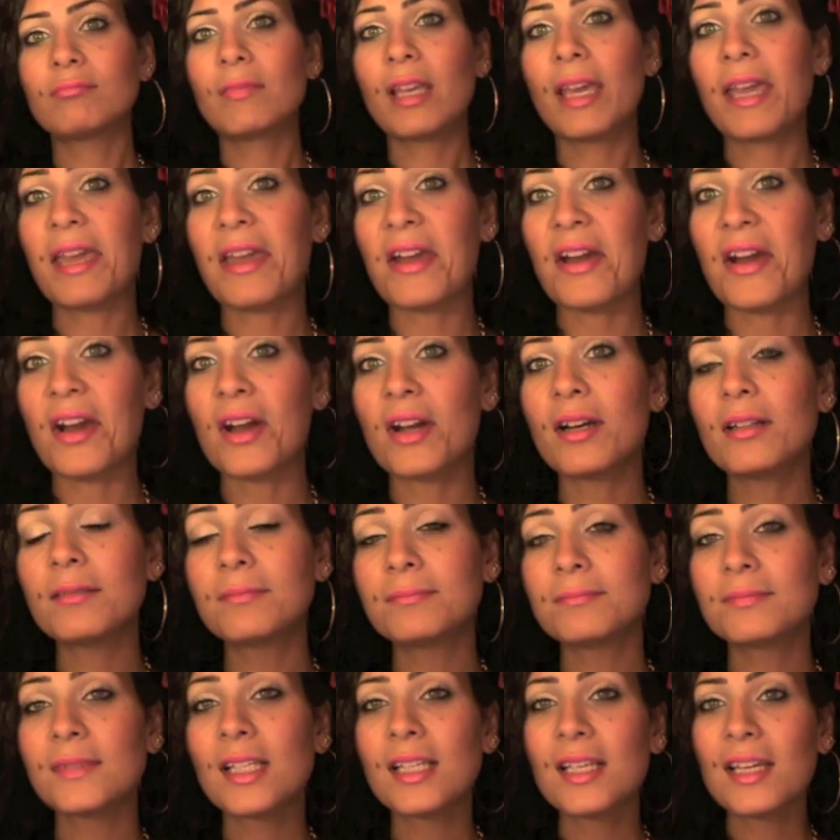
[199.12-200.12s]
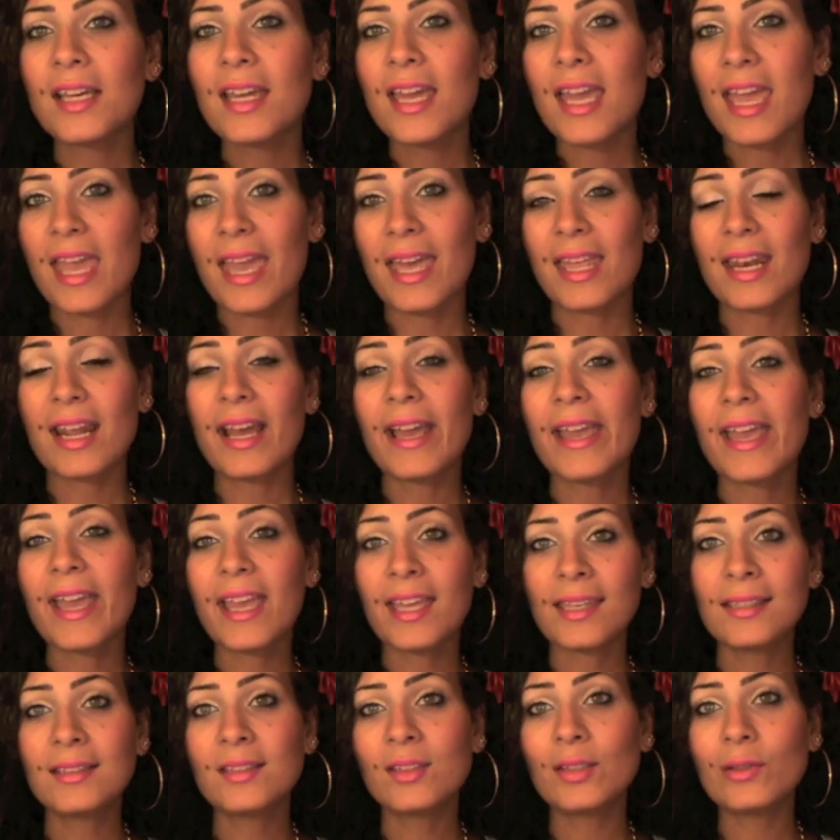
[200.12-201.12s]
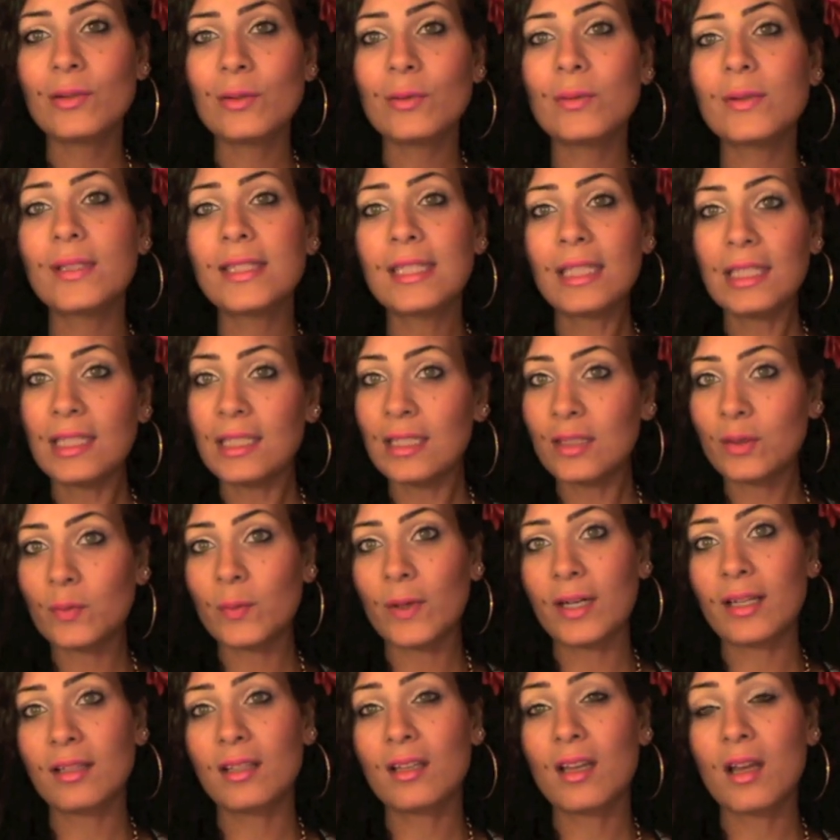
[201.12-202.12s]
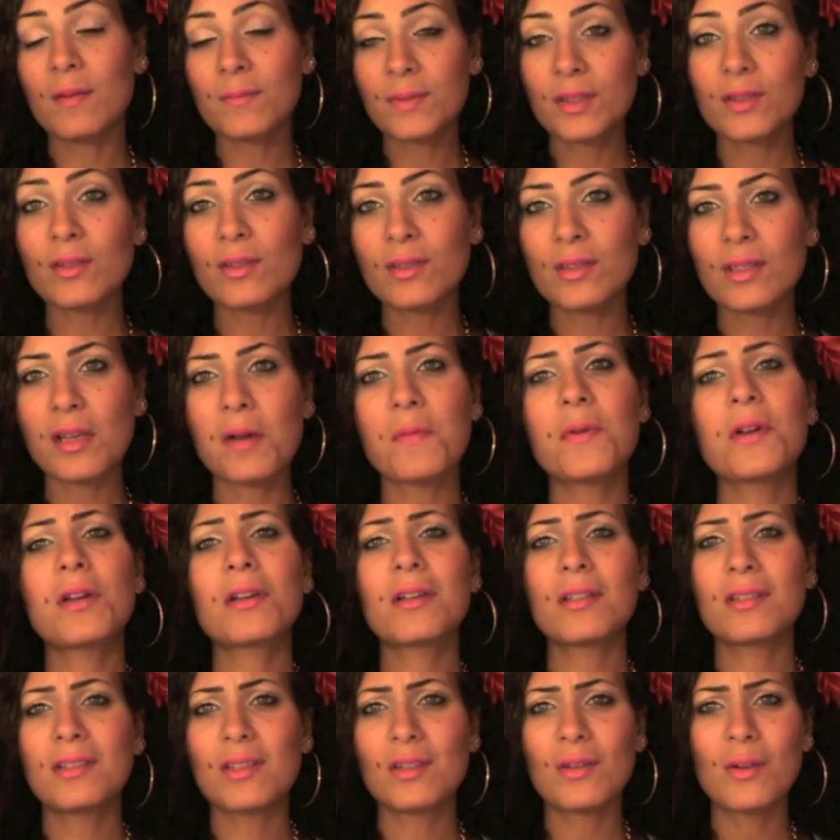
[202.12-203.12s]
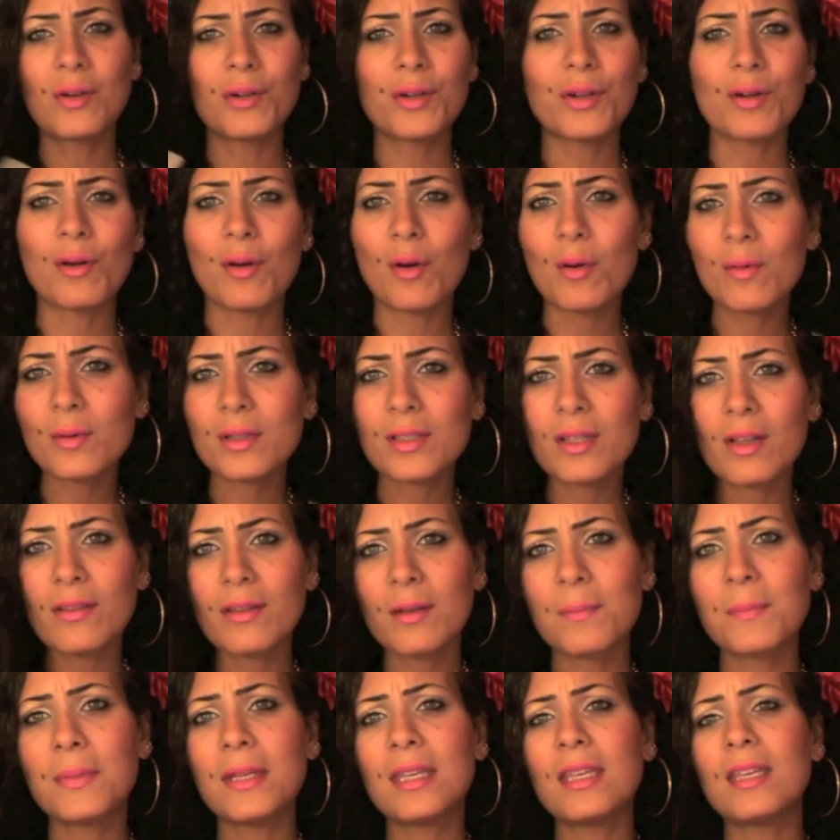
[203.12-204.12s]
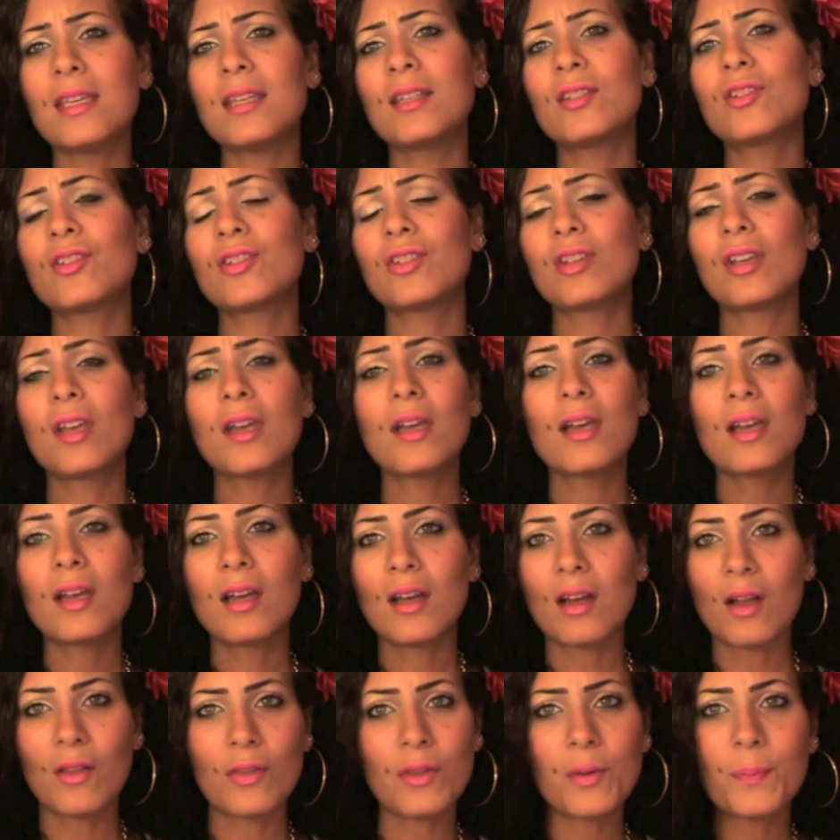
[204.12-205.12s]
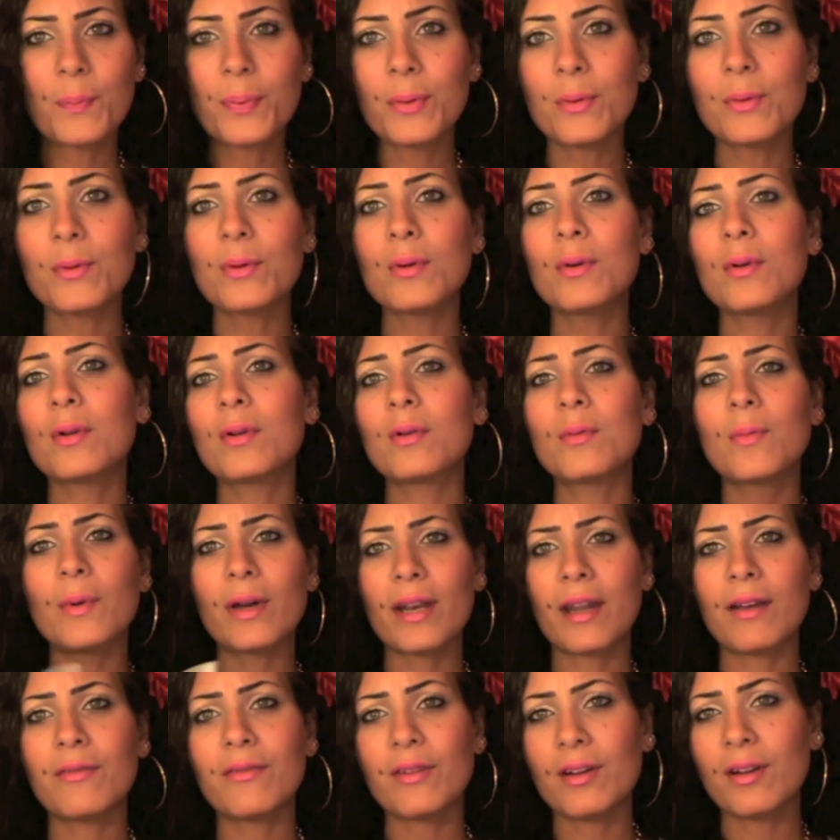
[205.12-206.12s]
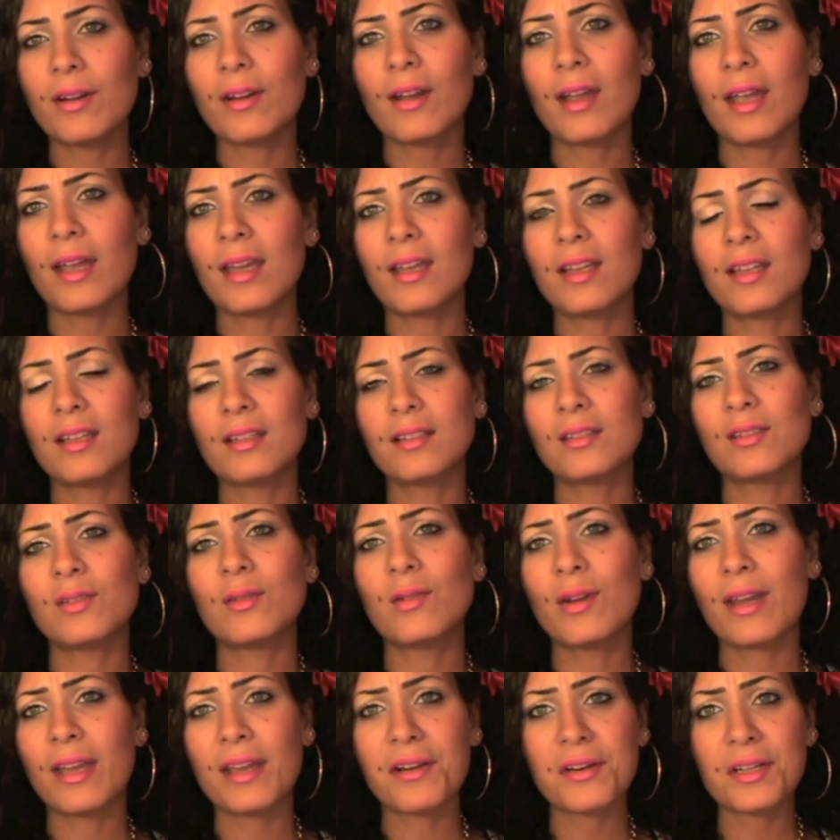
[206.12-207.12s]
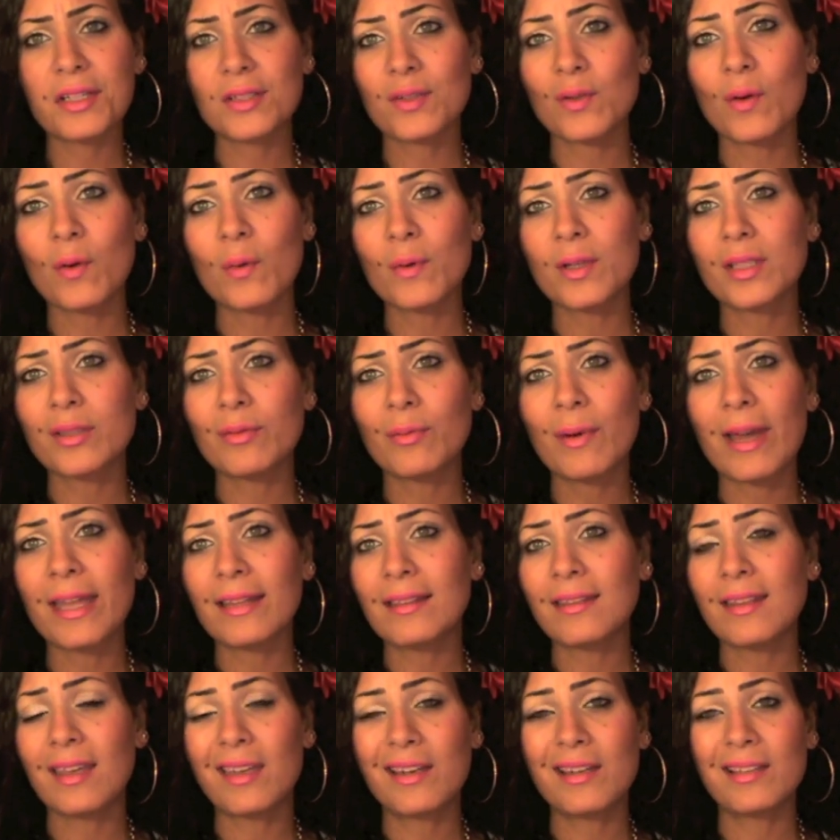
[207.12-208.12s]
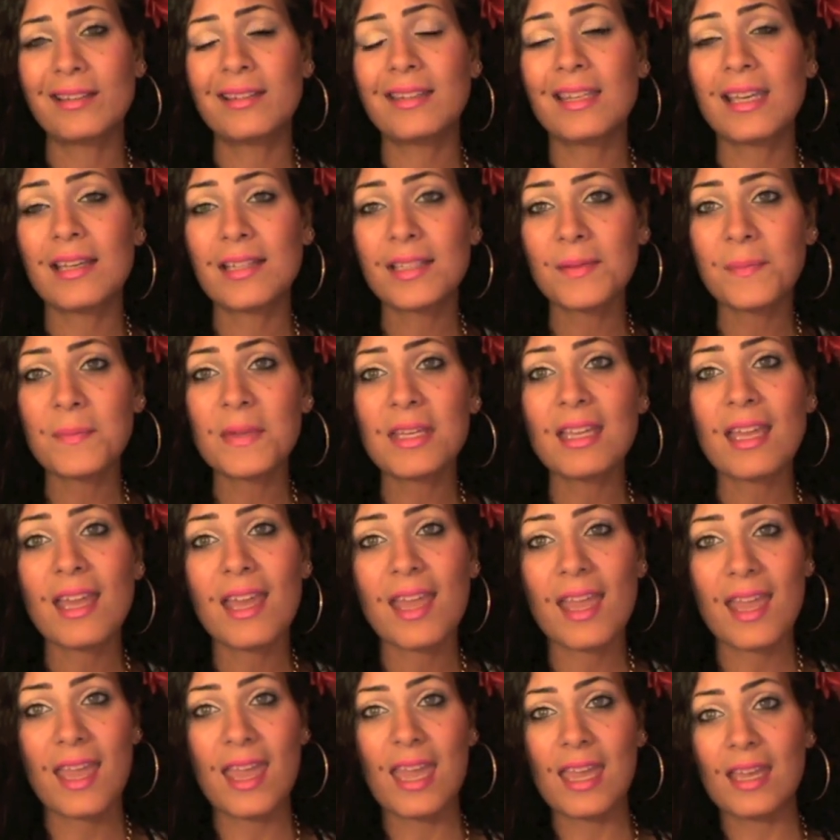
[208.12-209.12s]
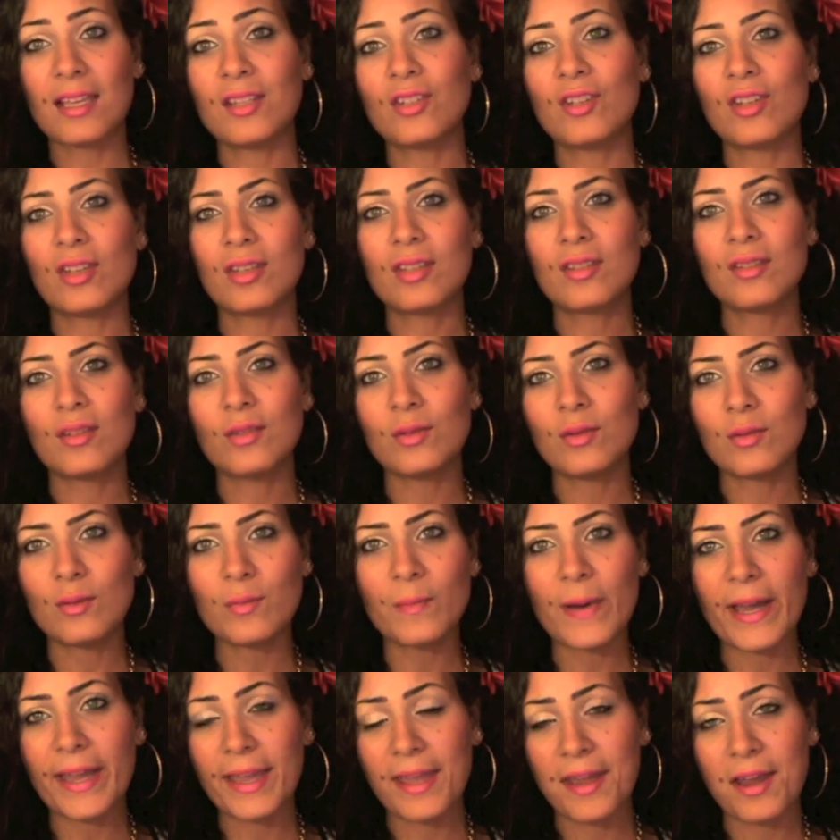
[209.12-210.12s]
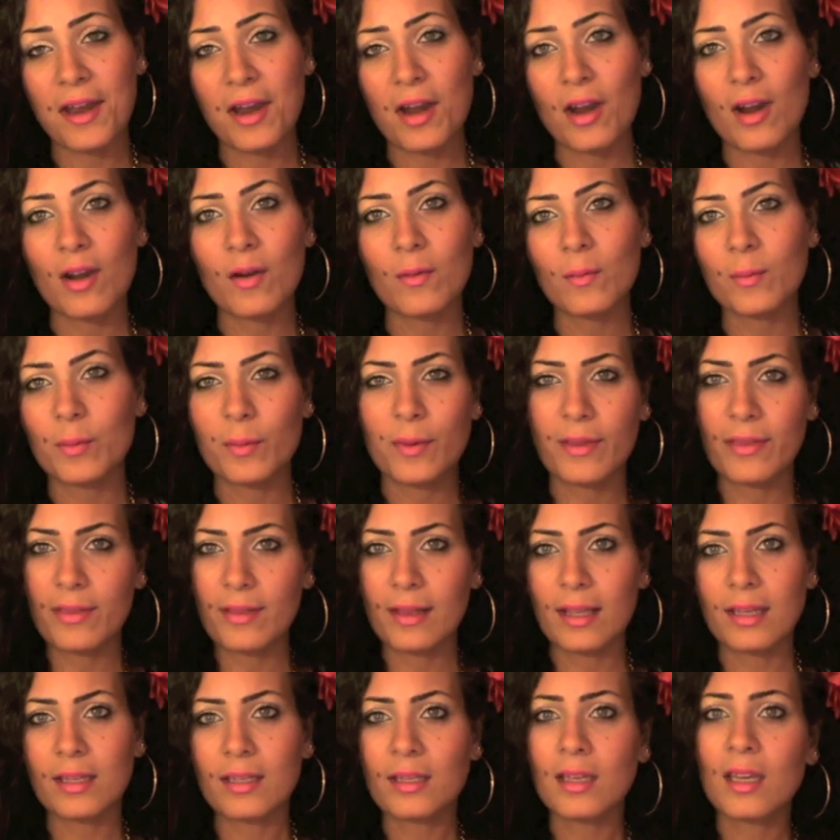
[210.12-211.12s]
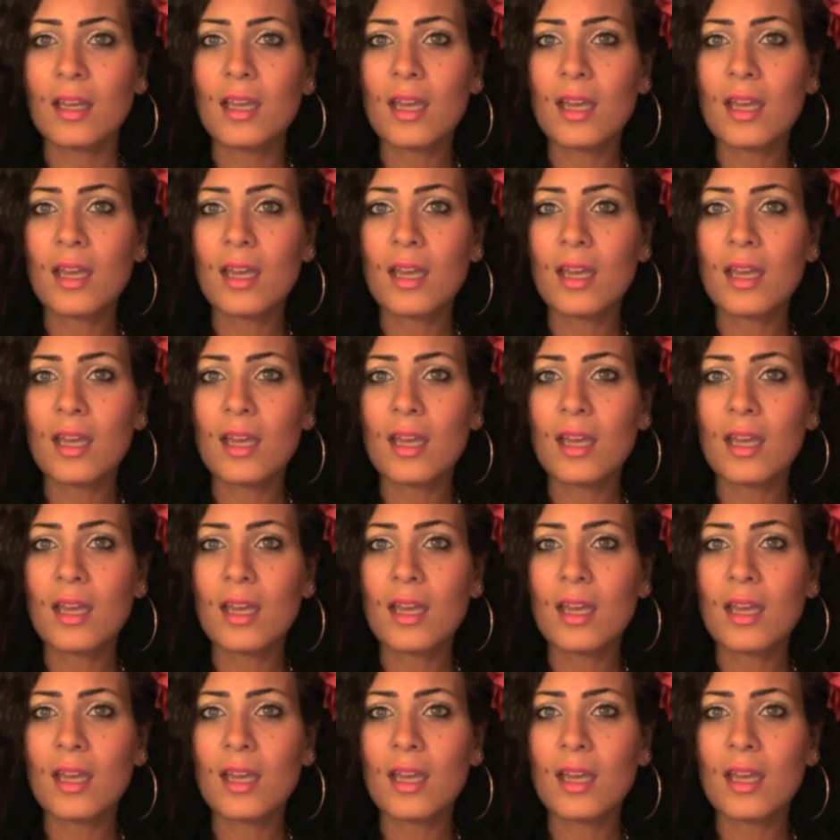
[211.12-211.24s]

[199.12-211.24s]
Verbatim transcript: hair. And I hate to use heat when it comes to summer because, you know, you're always on the beach, on the pool, whatever, and your hair is always wet. And it takes me ages to do my hair with, like,